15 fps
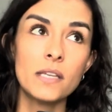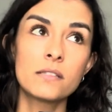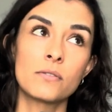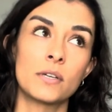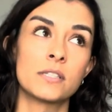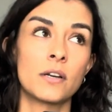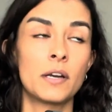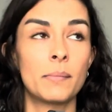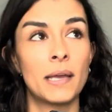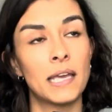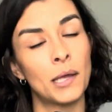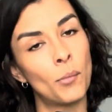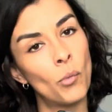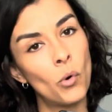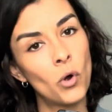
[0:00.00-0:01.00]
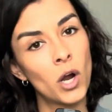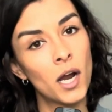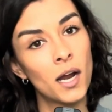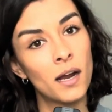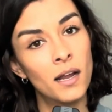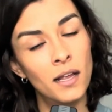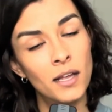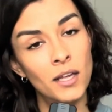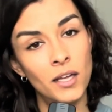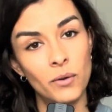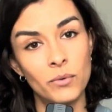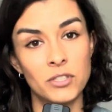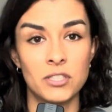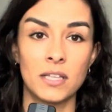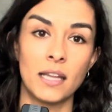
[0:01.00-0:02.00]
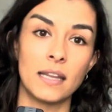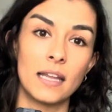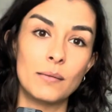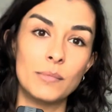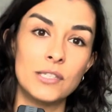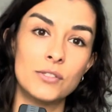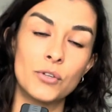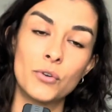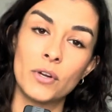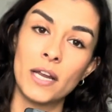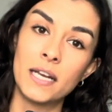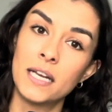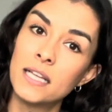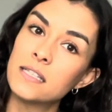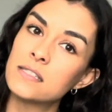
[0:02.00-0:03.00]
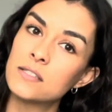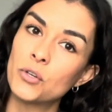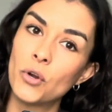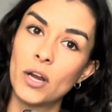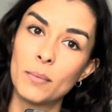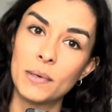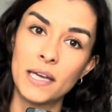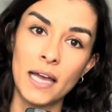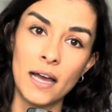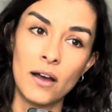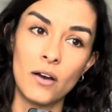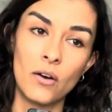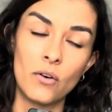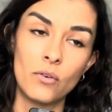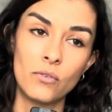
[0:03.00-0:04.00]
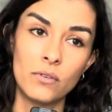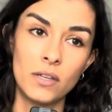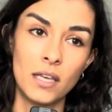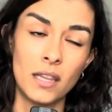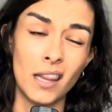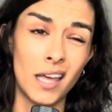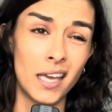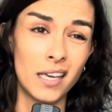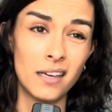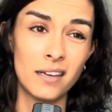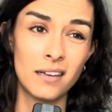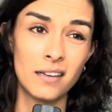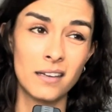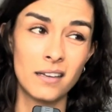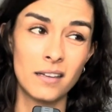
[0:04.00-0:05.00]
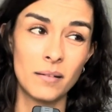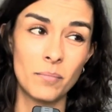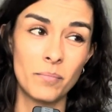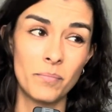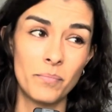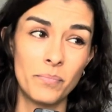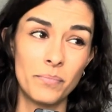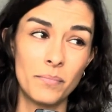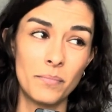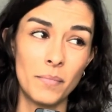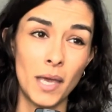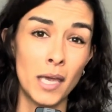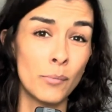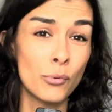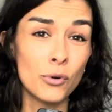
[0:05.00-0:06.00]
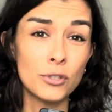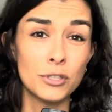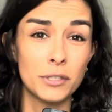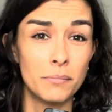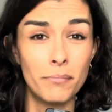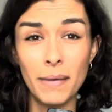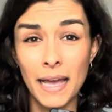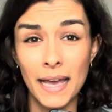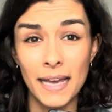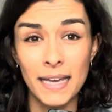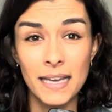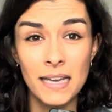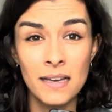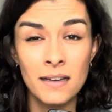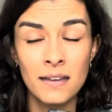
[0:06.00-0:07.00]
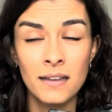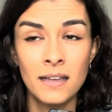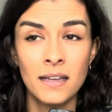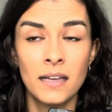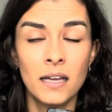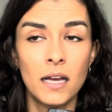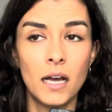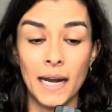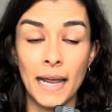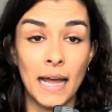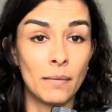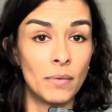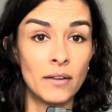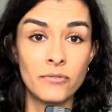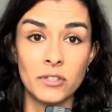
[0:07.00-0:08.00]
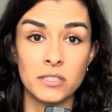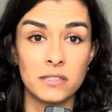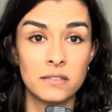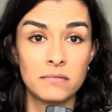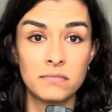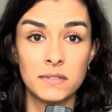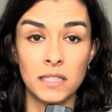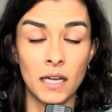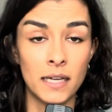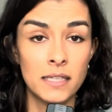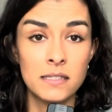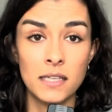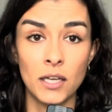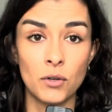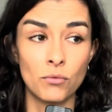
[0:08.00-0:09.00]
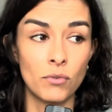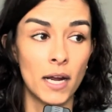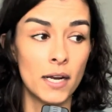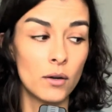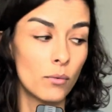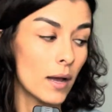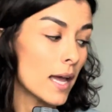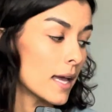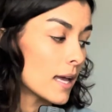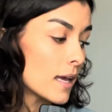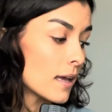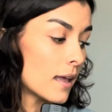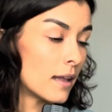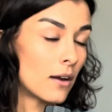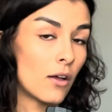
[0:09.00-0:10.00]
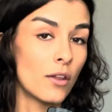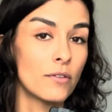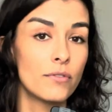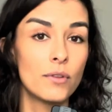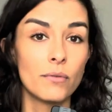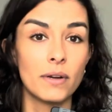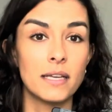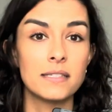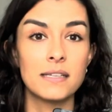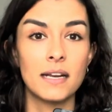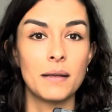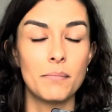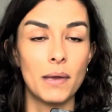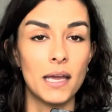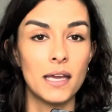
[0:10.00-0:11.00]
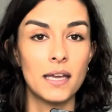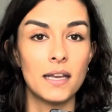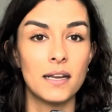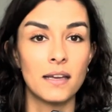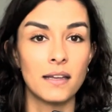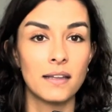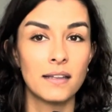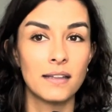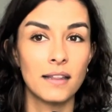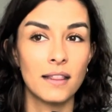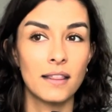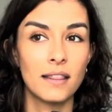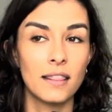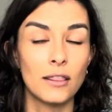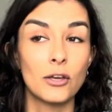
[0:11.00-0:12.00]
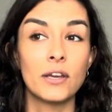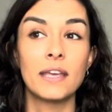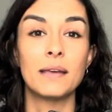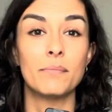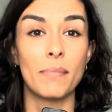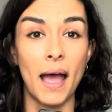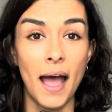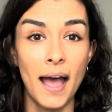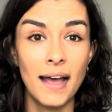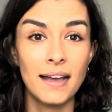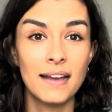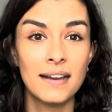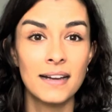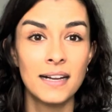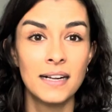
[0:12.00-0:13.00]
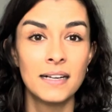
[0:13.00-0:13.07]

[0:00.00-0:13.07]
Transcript: So I started making more, which then led me to create an Instagram account in like April or May. And I had my first clients like right away. And all of the rings that I made looking back